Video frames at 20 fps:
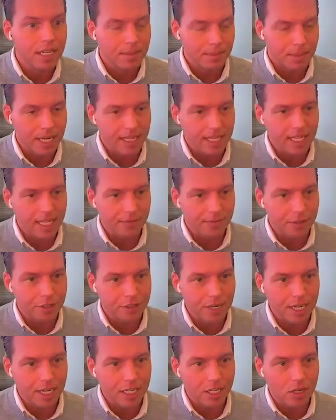But I think if you're
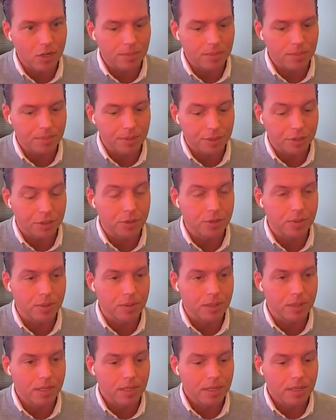trying to go to
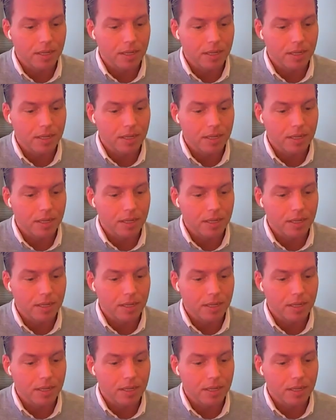pursue